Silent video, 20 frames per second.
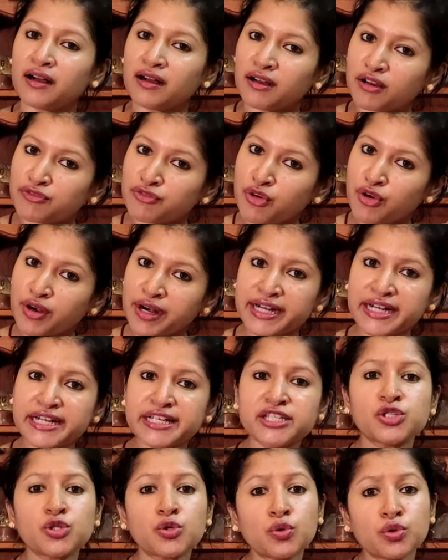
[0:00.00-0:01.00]
for at
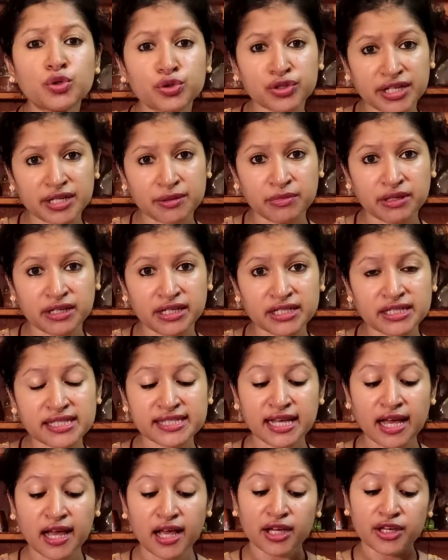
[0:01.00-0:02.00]
least 2 to 3 minutes.
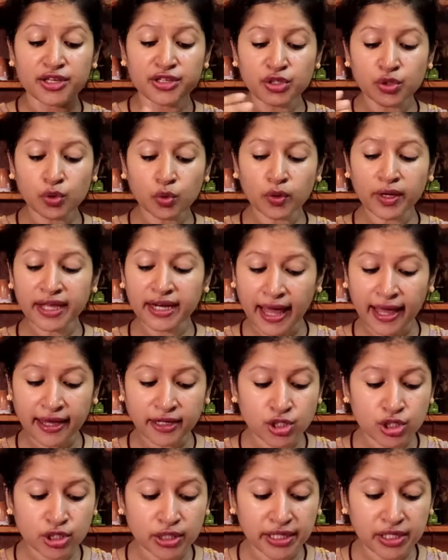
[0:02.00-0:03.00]
You can
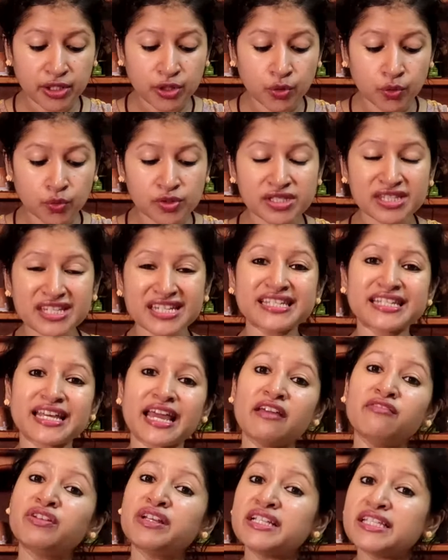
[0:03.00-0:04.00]
actually use this
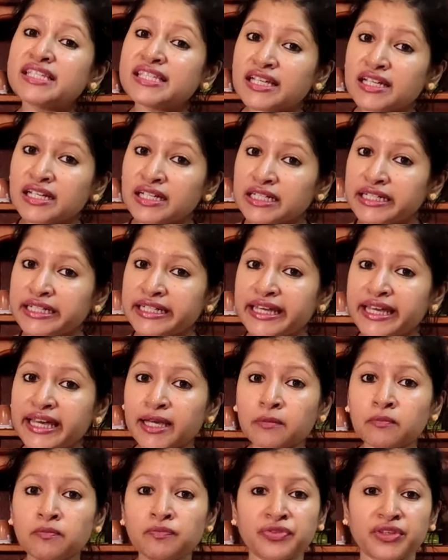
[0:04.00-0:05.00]
every single
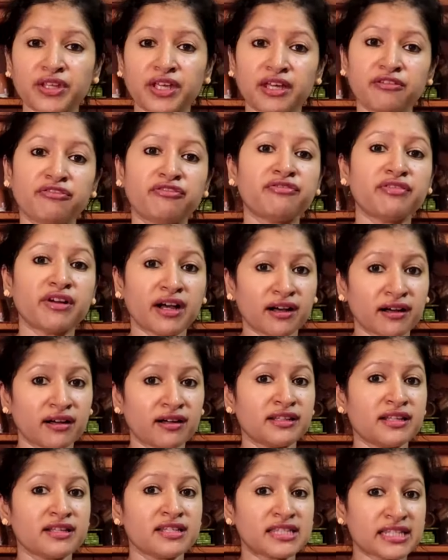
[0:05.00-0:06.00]
day if
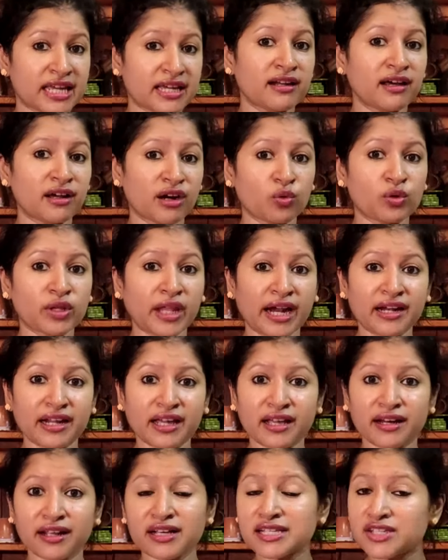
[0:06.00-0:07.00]
the skin around that
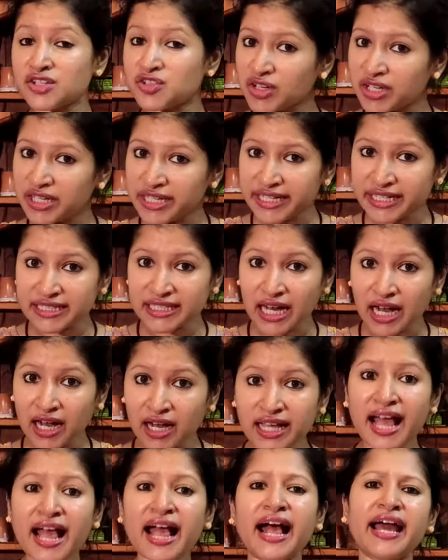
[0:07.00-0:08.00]
area is really dark,
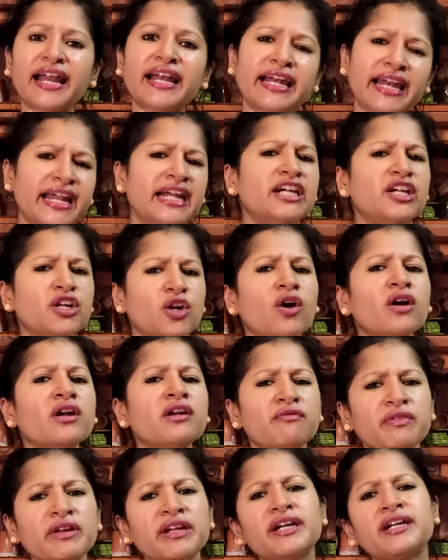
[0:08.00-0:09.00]
and later
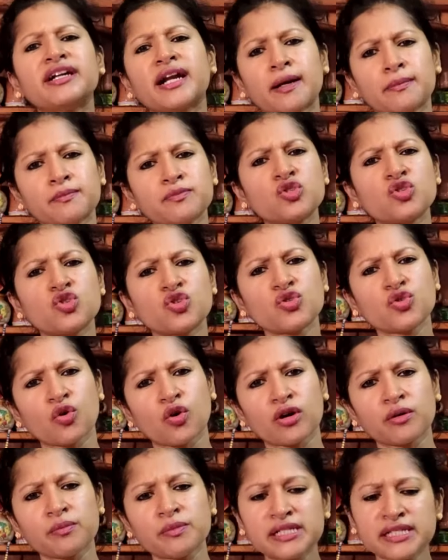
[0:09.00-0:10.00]
on when it comes to
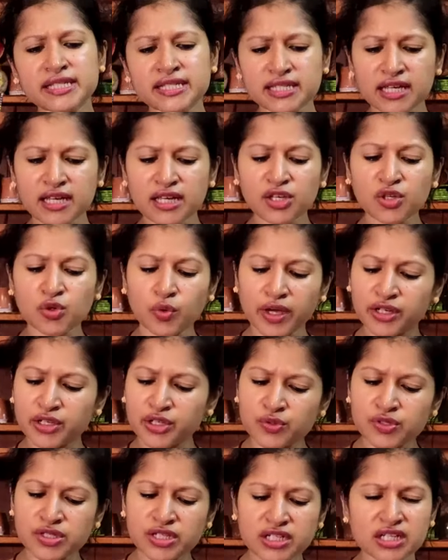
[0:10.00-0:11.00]
normalcy, you can
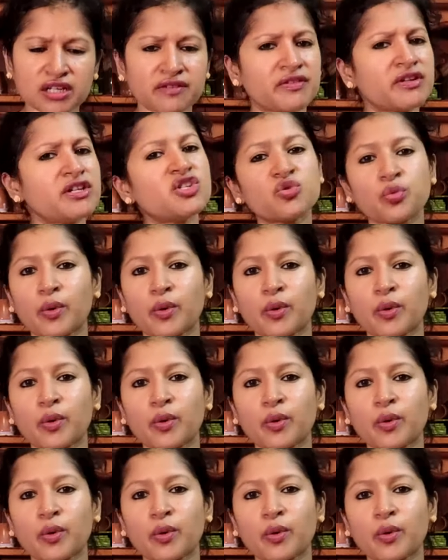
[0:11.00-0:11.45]
use it even